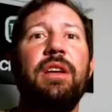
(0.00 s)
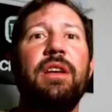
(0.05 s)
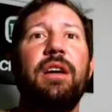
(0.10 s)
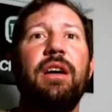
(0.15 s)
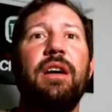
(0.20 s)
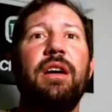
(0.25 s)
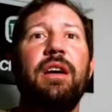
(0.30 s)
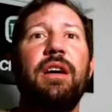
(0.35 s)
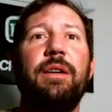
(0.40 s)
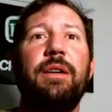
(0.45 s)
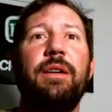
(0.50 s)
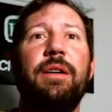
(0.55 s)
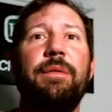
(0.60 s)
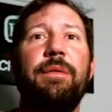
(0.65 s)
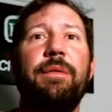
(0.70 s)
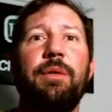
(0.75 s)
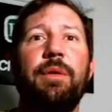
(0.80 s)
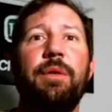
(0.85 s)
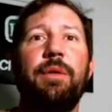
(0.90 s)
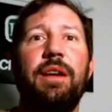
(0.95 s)

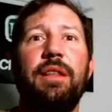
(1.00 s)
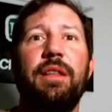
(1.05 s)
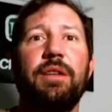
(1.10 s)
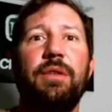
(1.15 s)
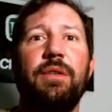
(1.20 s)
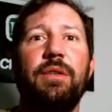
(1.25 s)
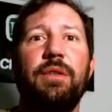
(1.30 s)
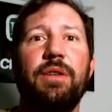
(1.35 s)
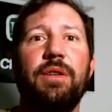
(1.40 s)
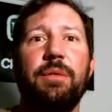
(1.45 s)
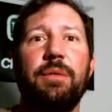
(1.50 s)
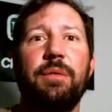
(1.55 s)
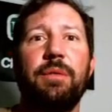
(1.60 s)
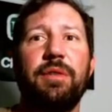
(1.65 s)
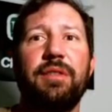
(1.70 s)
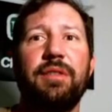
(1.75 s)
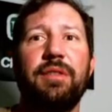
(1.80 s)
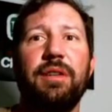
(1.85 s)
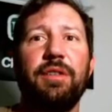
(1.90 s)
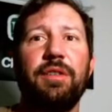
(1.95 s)
Anyway, they're going on with
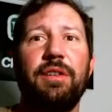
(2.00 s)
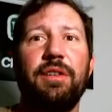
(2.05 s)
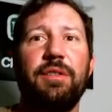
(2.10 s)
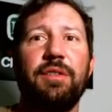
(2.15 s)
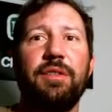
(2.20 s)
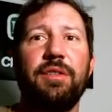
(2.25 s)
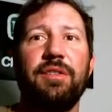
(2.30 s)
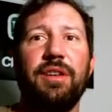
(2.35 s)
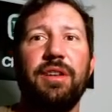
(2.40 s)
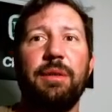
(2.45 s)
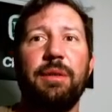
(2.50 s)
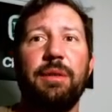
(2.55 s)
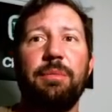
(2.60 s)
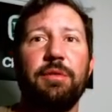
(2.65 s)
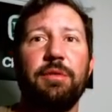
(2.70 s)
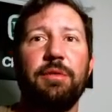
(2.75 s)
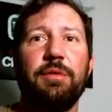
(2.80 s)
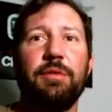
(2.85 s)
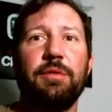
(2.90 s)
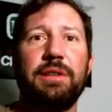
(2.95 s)
several other
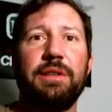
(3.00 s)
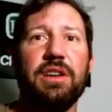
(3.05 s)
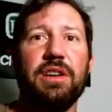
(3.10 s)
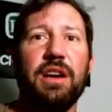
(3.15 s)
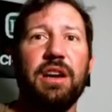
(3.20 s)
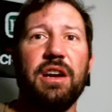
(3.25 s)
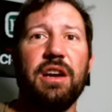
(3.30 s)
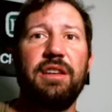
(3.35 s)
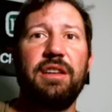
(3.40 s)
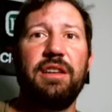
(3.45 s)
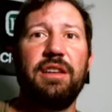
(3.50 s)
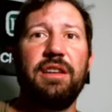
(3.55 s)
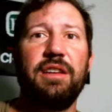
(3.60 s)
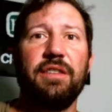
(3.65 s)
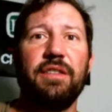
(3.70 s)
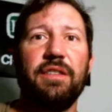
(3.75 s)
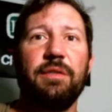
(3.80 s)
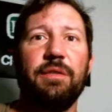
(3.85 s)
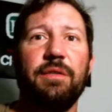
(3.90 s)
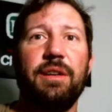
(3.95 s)
examples about the Chinese
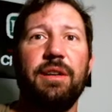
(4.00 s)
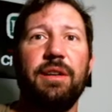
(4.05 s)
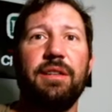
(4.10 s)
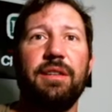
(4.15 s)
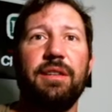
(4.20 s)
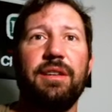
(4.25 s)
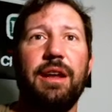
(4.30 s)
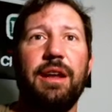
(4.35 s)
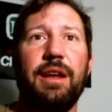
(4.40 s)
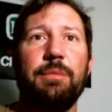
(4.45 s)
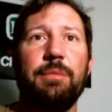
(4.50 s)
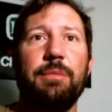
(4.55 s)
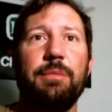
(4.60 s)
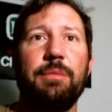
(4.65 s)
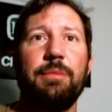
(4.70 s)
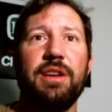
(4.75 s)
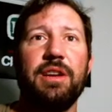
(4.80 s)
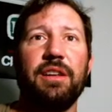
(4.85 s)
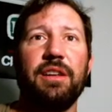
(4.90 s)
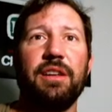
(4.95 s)
government and Cambridge
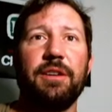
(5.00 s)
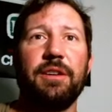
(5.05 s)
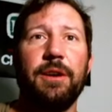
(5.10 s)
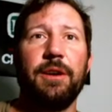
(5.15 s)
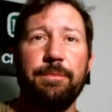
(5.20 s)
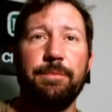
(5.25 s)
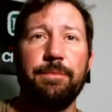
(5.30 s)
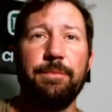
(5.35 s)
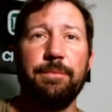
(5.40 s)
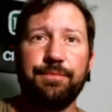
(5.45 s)
Analytica.